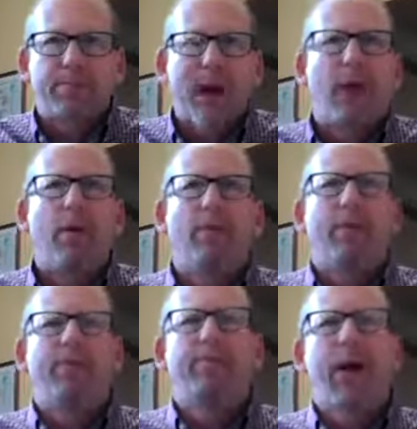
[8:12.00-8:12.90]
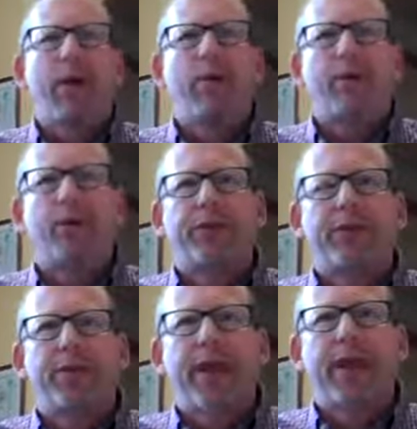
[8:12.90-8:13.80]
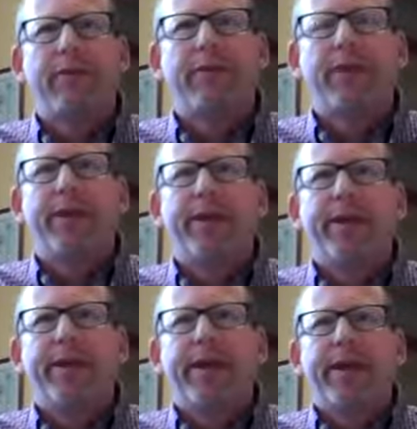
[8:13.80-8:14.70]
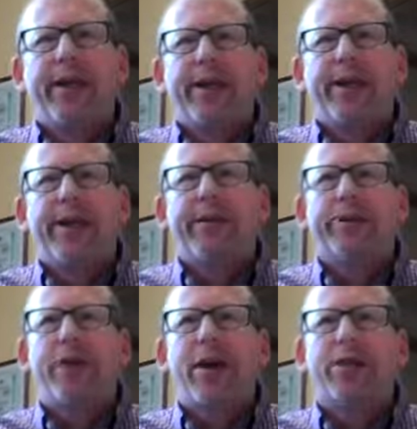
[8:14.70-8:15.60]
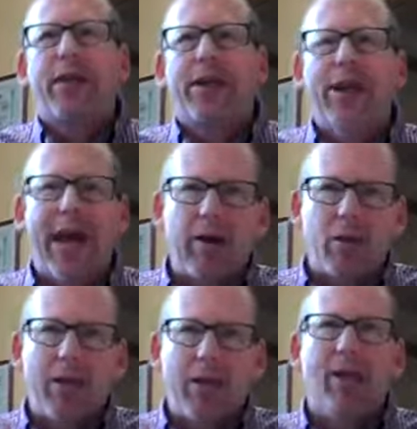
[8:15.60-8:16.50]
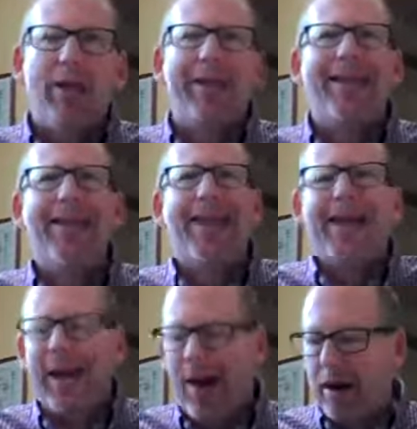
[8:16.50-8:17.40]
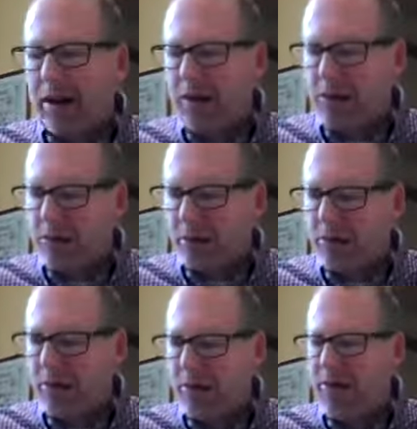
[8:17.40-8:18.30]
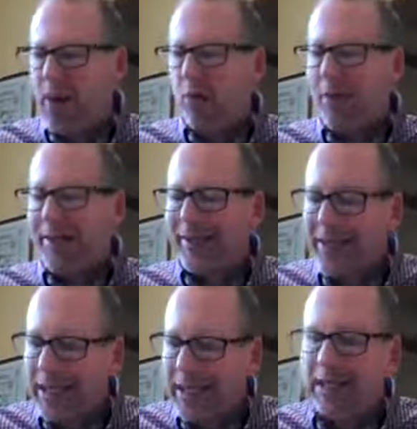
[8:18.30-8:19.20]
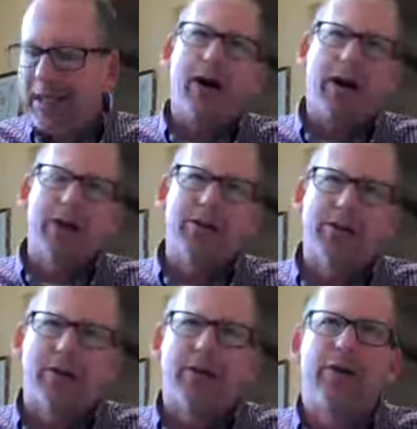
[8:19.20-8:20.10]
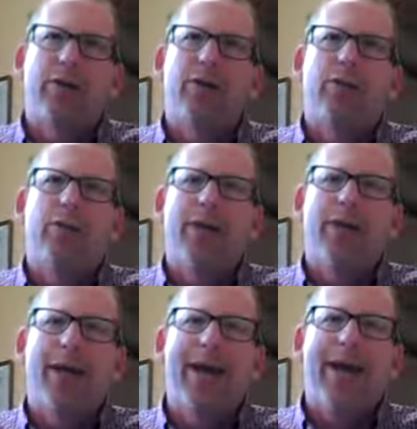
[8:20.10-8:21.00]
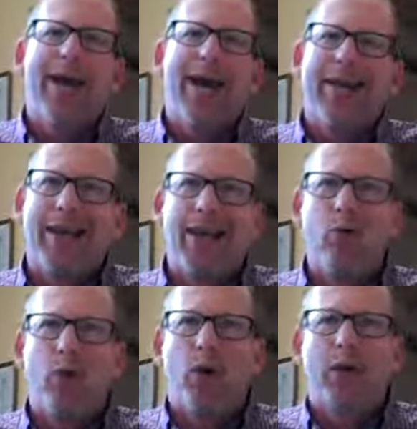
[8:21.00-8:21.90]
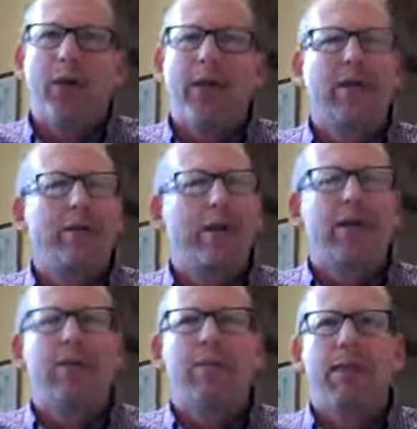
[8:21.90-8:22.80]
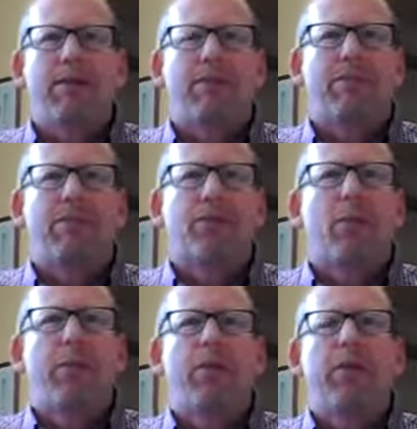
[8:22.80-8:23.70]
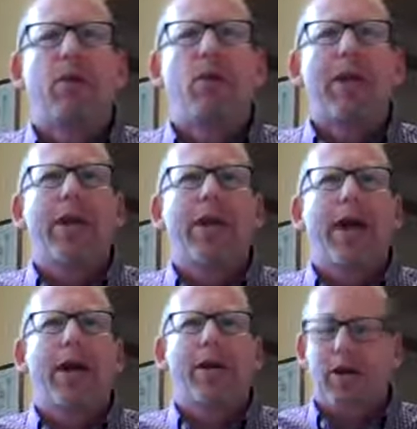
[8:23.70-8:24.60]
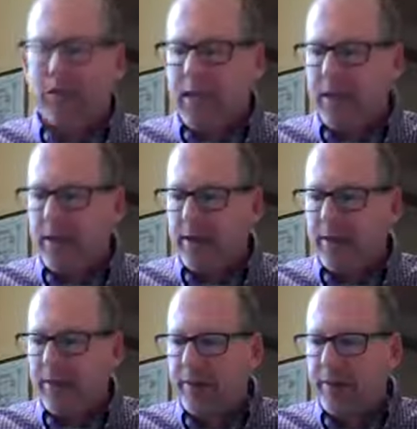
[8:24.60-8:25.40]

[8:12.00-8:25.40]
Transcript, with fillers: He's powerful, powerful to save. And trusting in that, we, we lay our concerns, we leave our concerns with Him and let Him work, even in the midst of so much that we cannot understand.